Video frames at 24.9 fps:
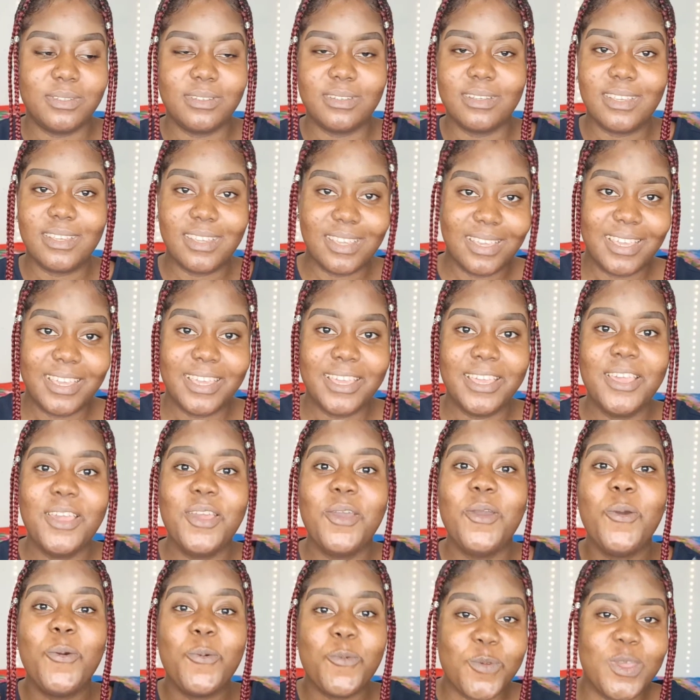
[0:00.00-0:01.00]
Okay,
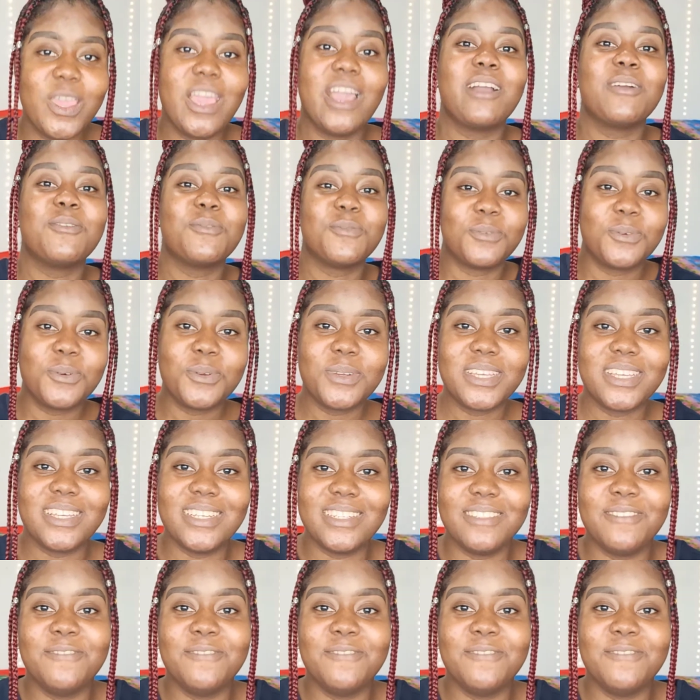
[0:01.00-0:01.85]
we are growing,